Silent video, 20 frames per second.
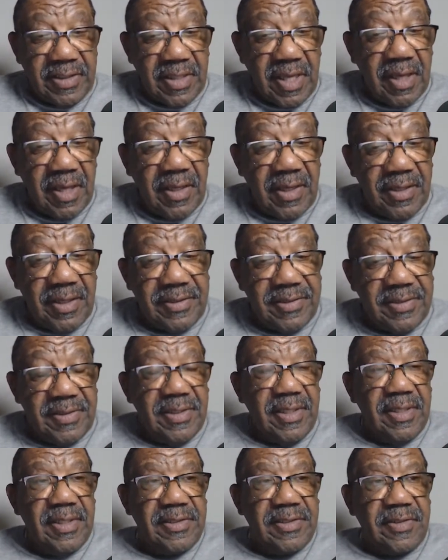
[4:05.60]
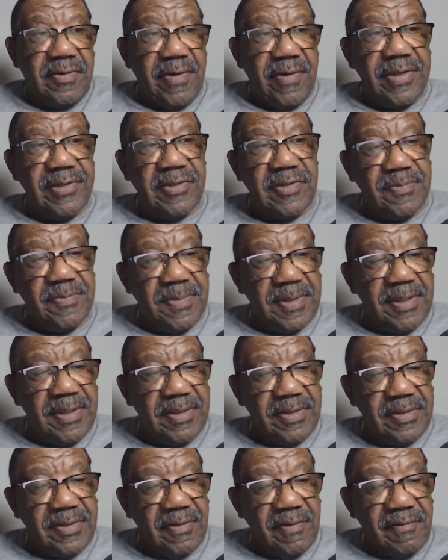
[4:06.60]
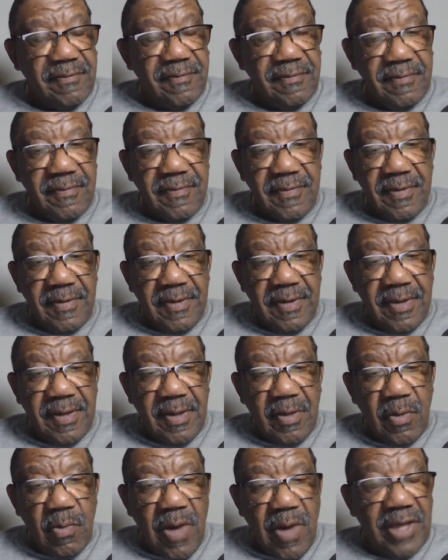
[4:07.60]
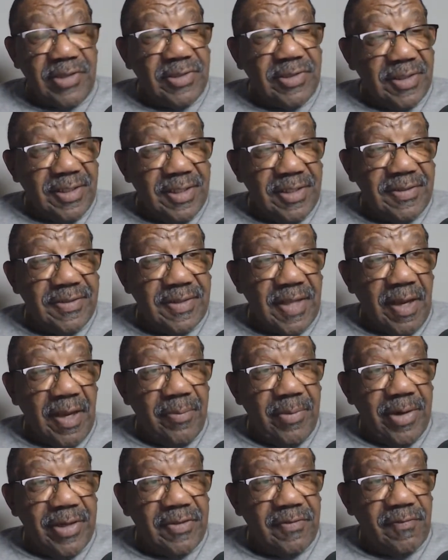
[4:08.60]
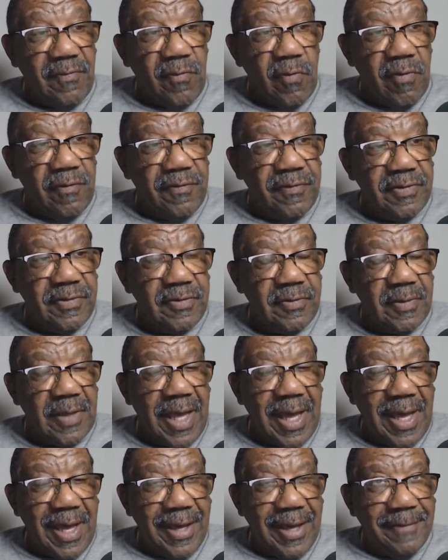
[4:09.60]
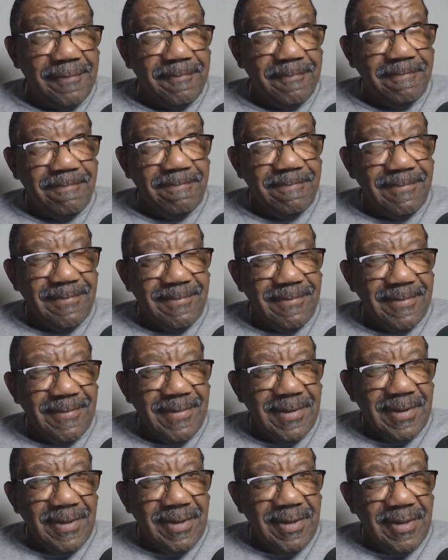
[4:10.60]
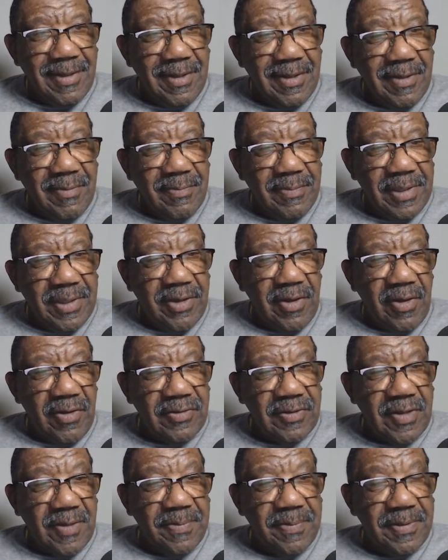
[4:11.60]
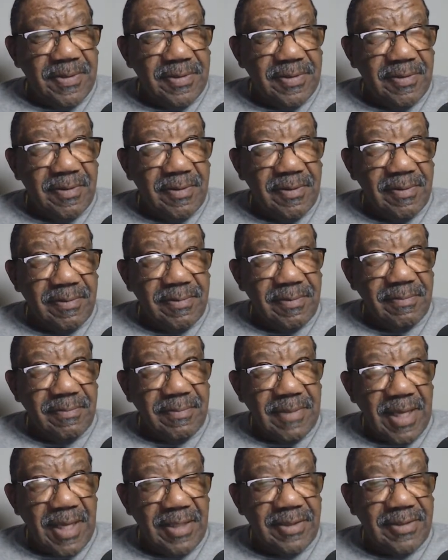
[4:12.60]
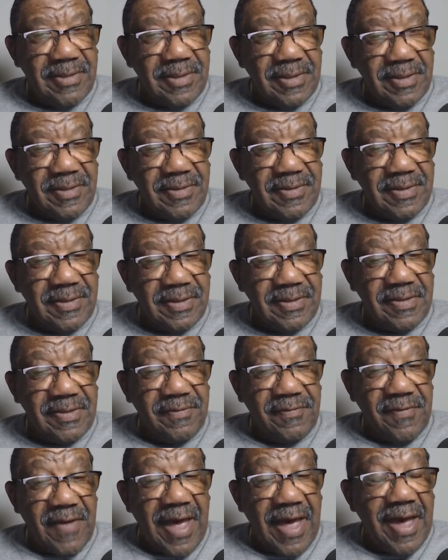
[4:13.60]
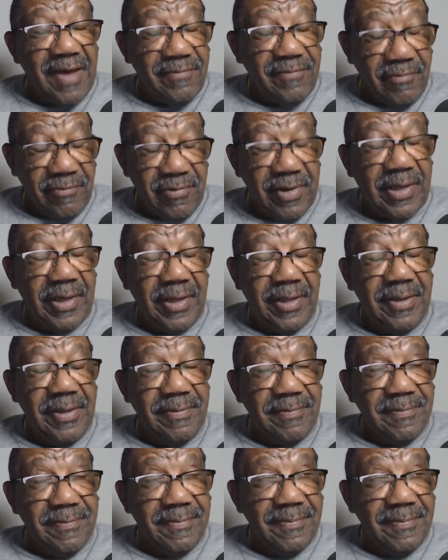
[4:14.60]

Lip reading: Douglass did his great speech of why should he celebrate the 4th of July? Because up until 1865, really,